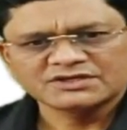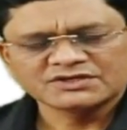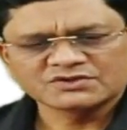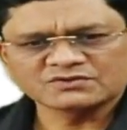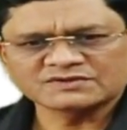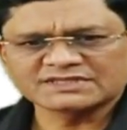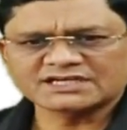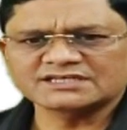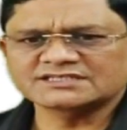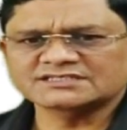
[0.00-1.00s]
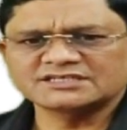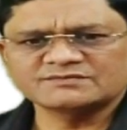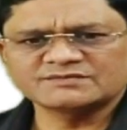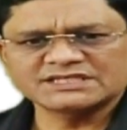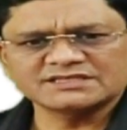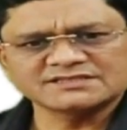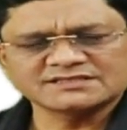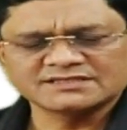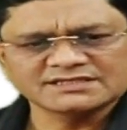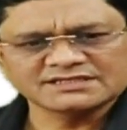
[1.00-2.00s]
So second statement is
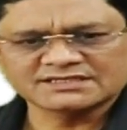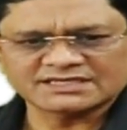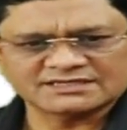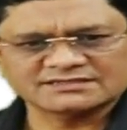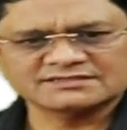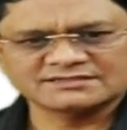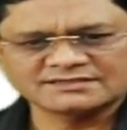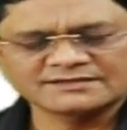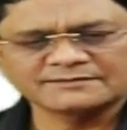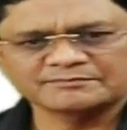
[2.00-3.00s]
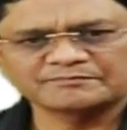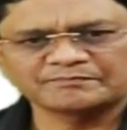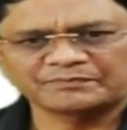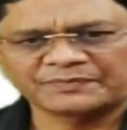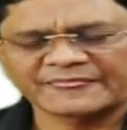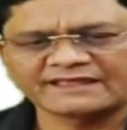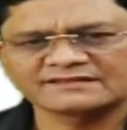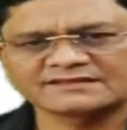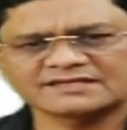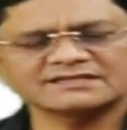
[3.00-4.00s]
correct.
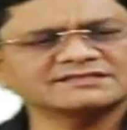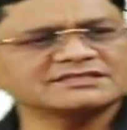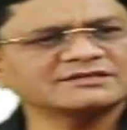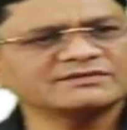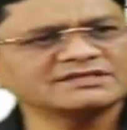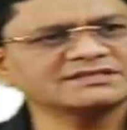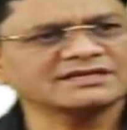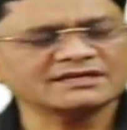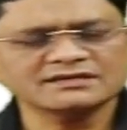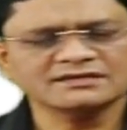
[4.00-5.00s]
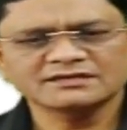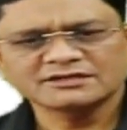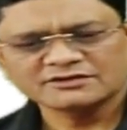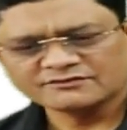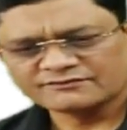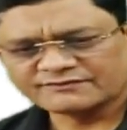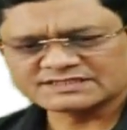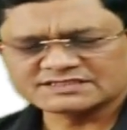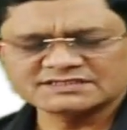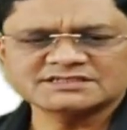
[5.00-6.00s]
Second statement is correct.
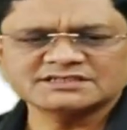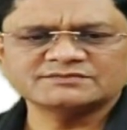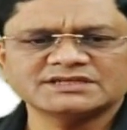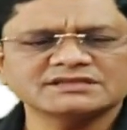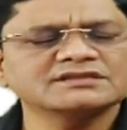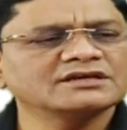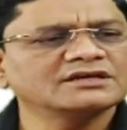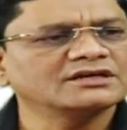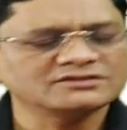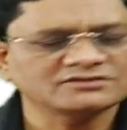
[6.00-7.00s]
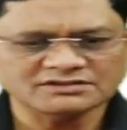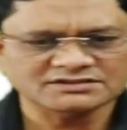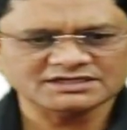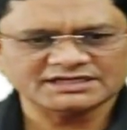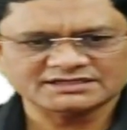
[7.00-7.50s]
First statement is not correct.